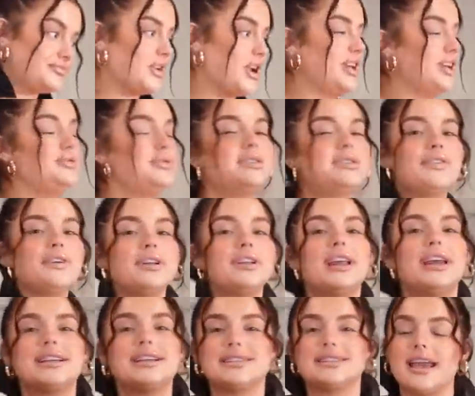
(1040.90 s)
I always feel
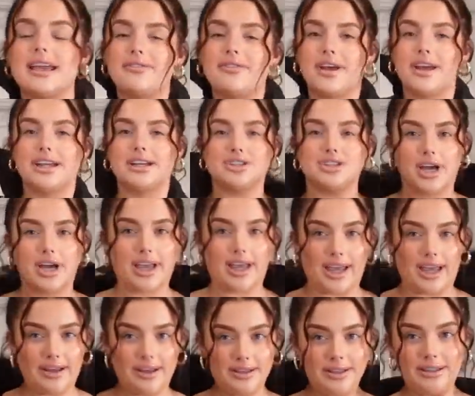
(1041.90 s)
like safer in a
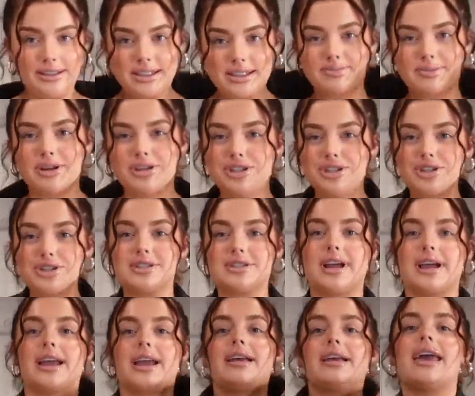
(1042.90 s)
jacket, especially just
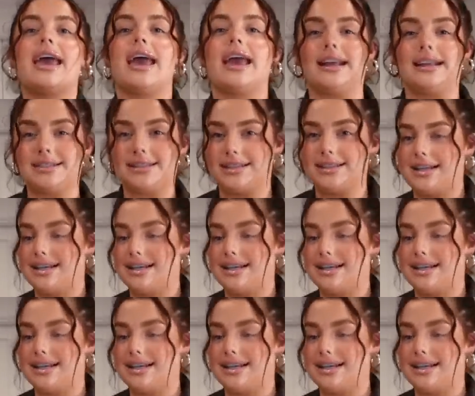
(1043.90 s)
like getting to the